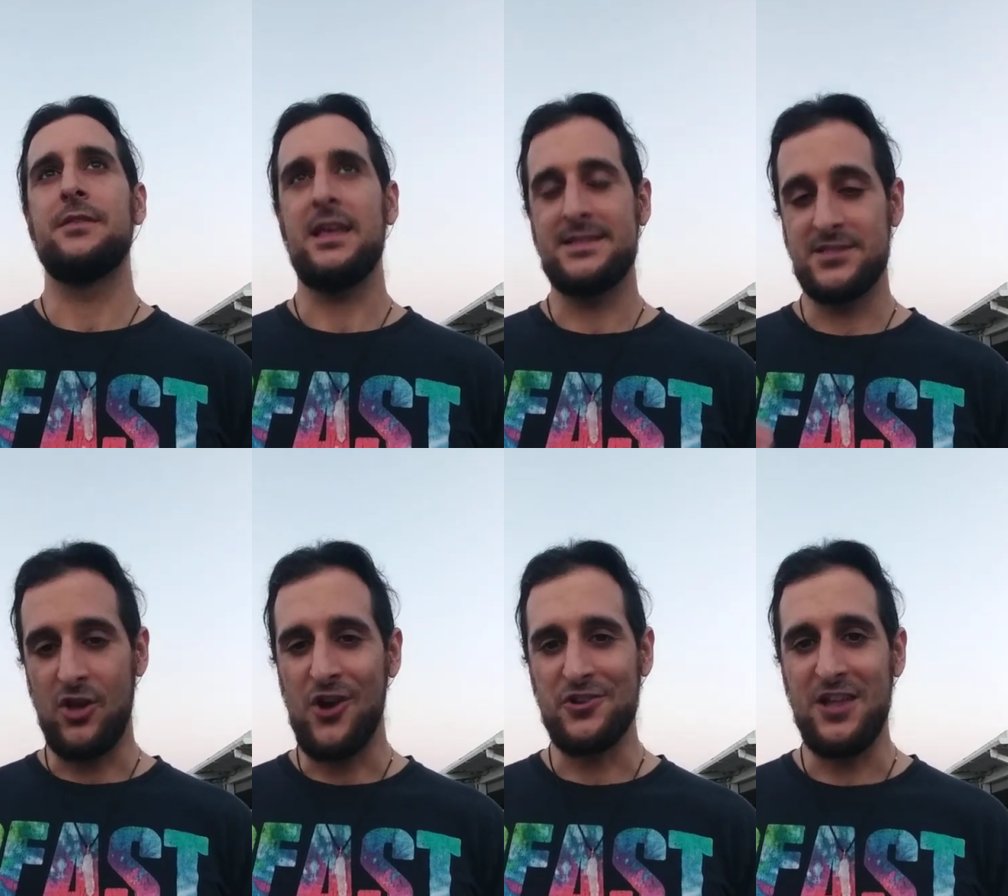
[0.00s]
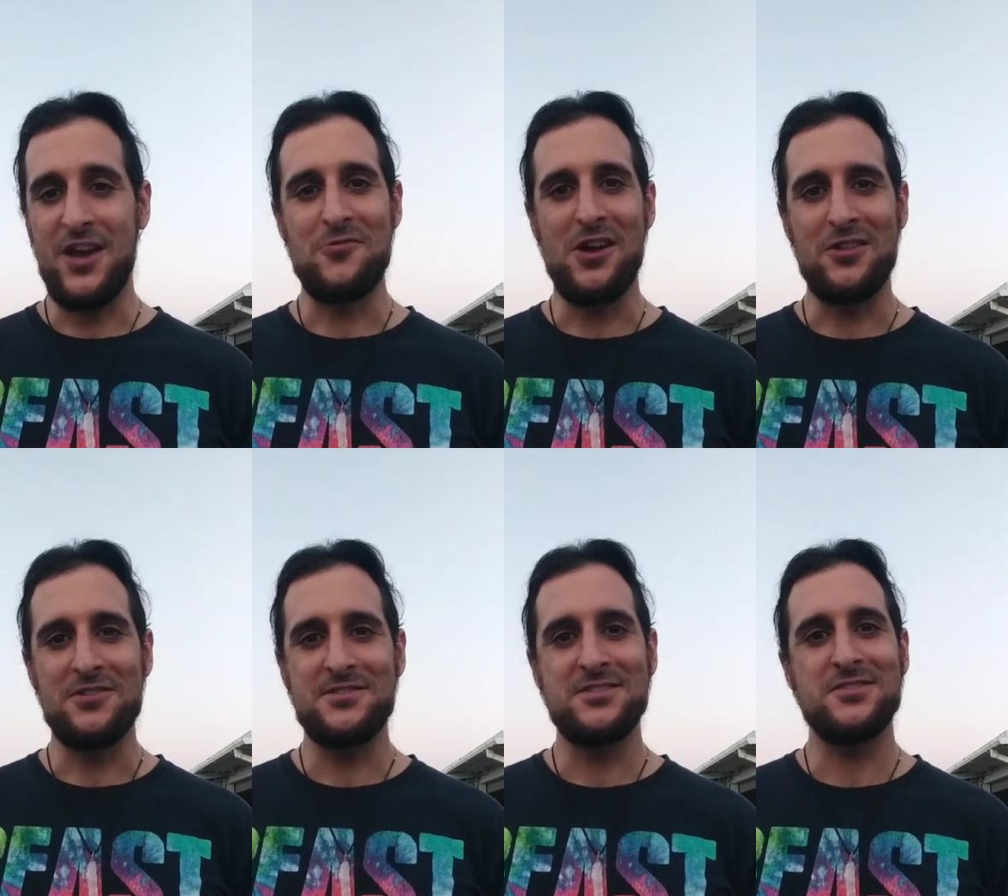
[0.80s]
That song
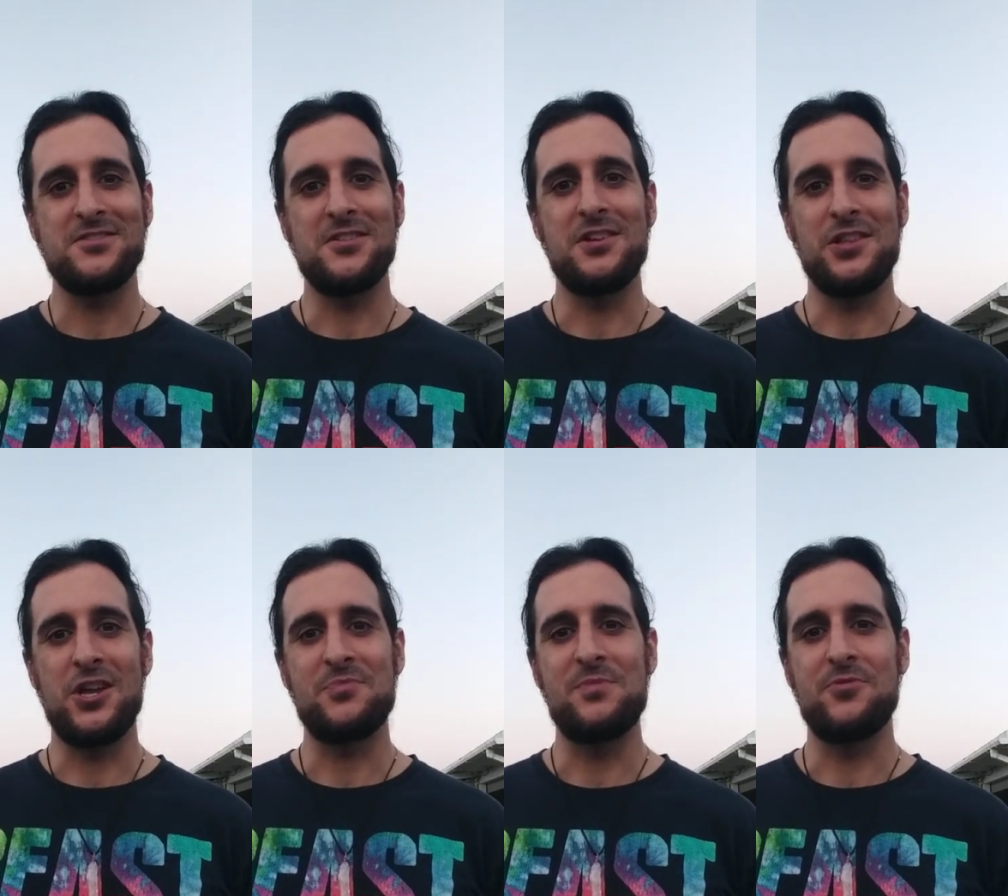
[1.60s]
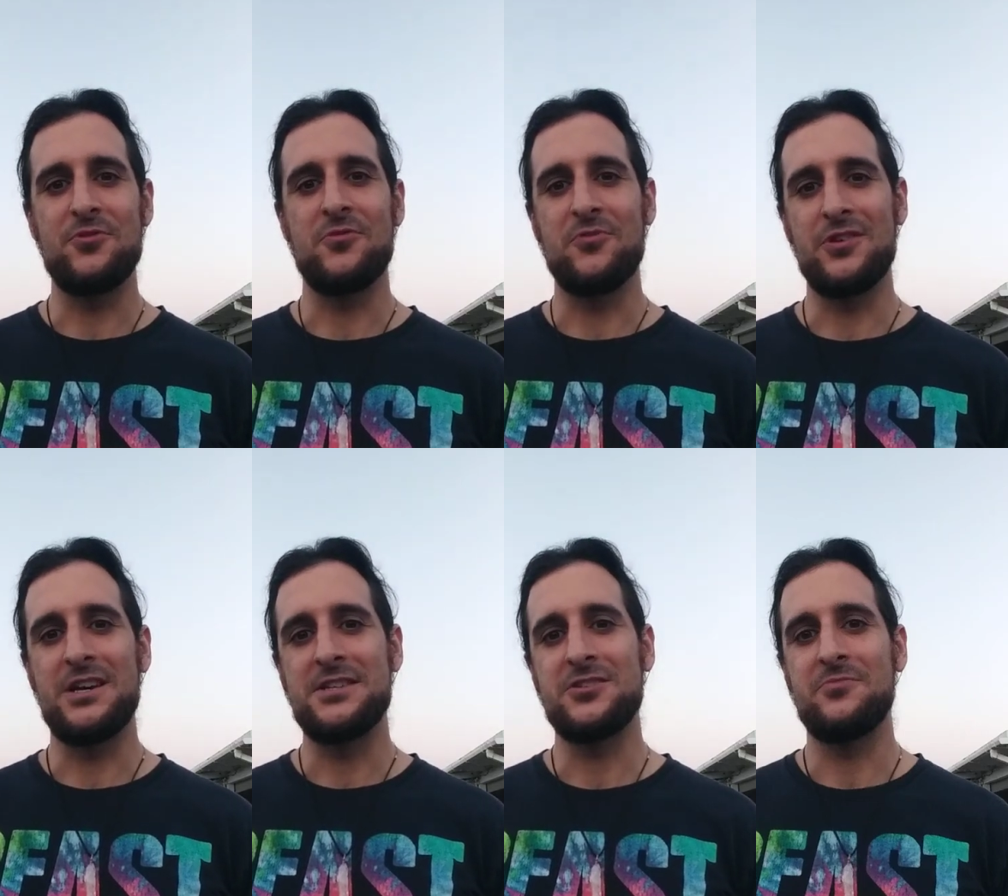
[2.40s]
Lateralis, a lot of people don't
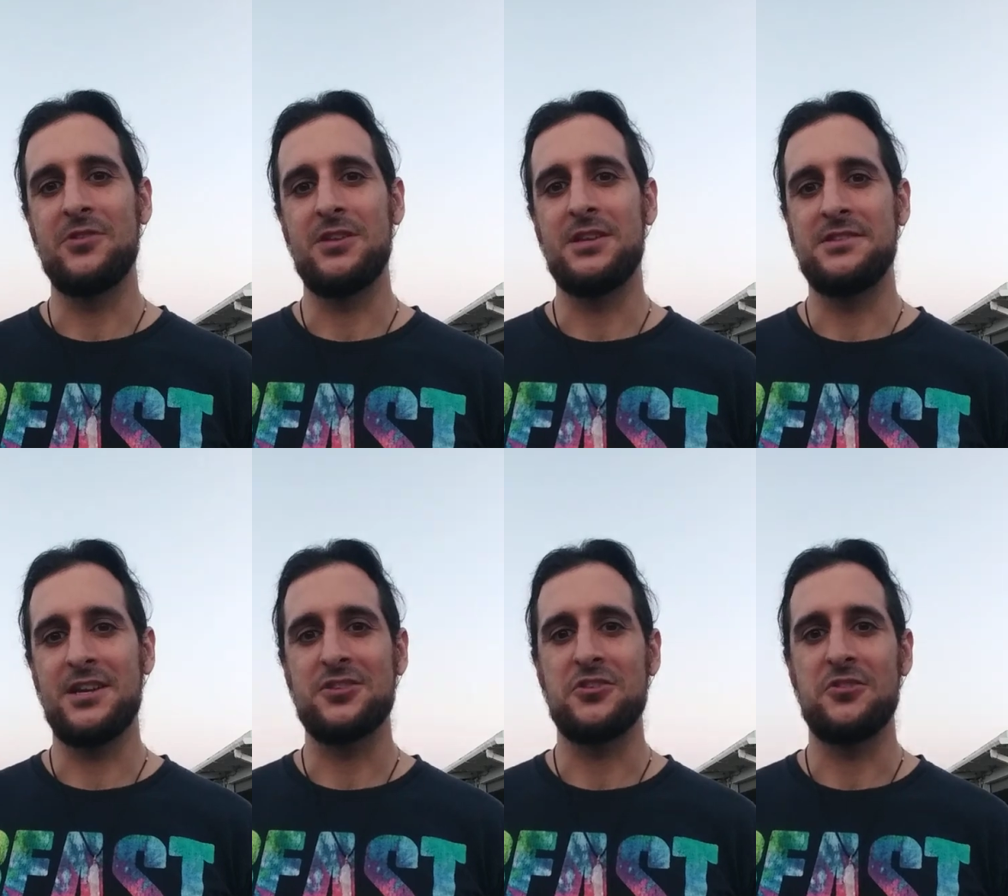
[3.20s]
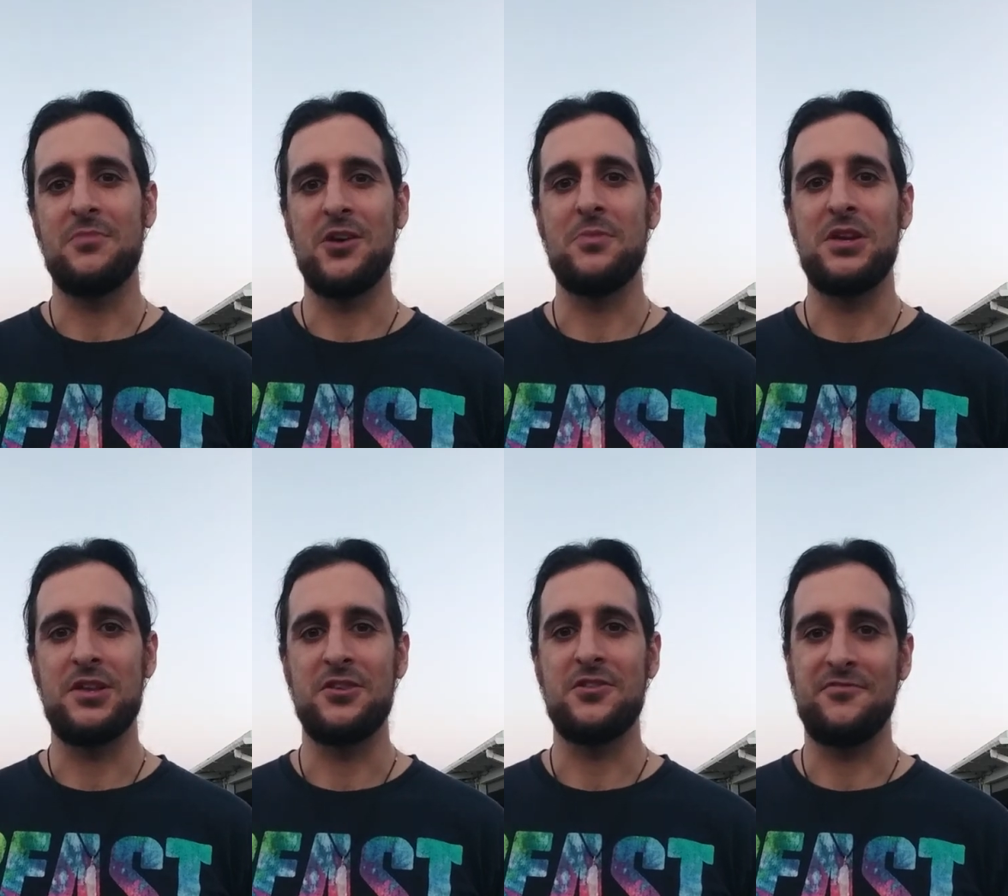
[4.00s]
realize it, but it's actually about
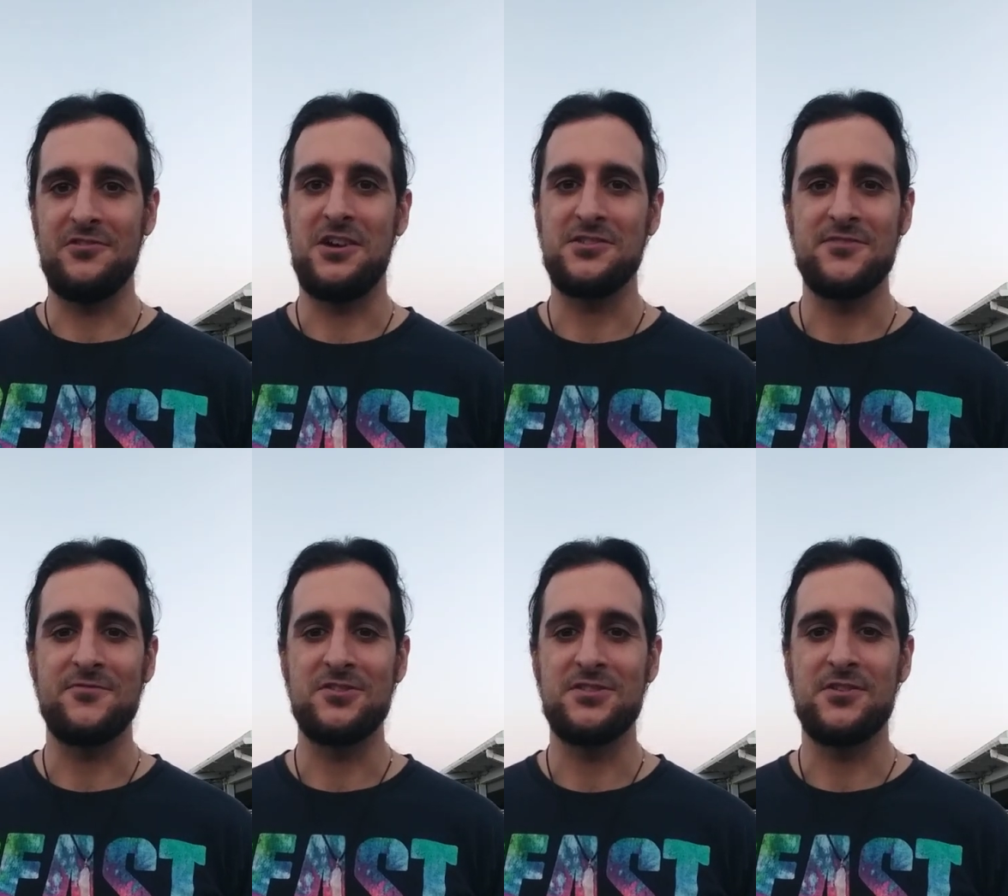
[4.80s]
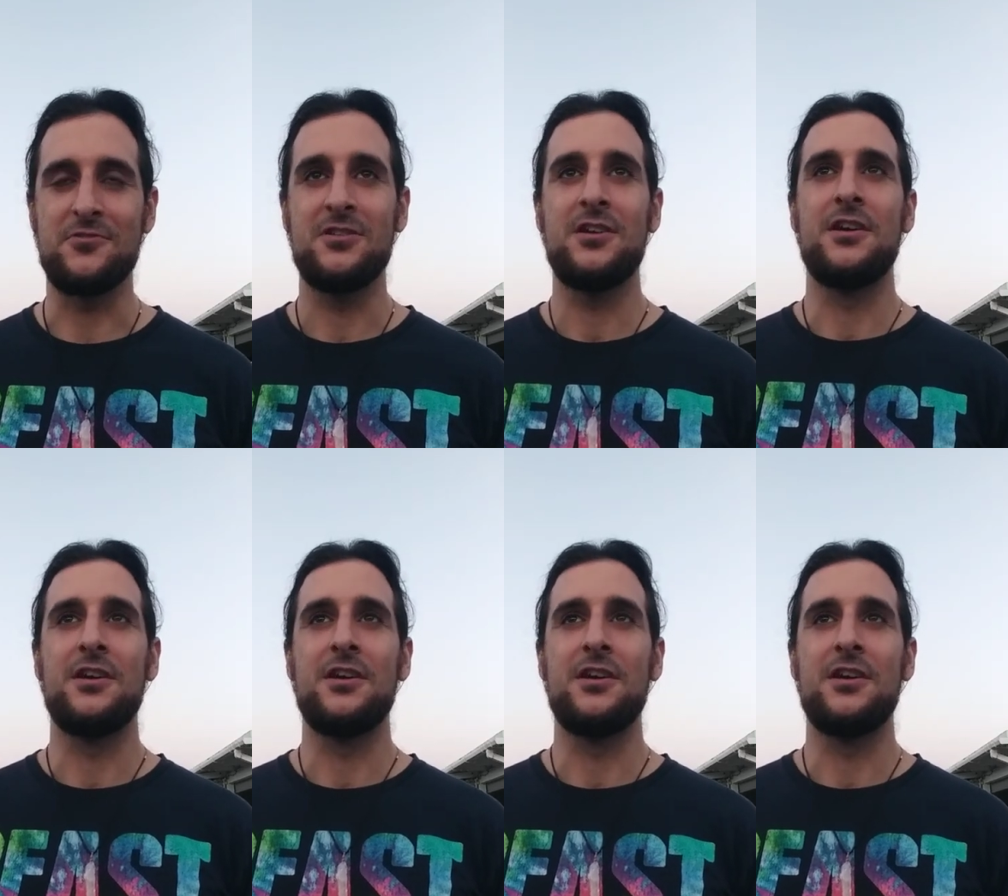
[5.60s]
making the Philosopher's Stone.